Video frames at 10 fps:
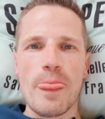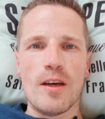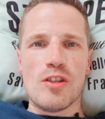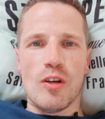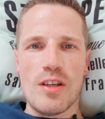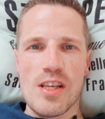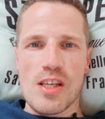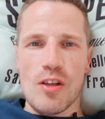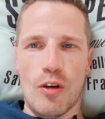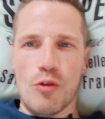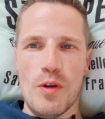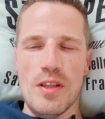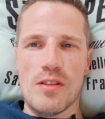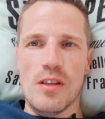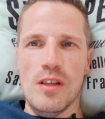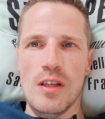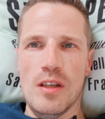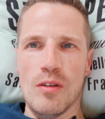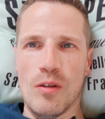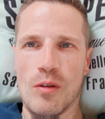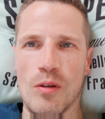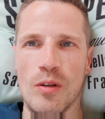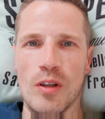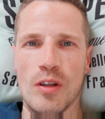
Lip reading: as long as it's not green tea, or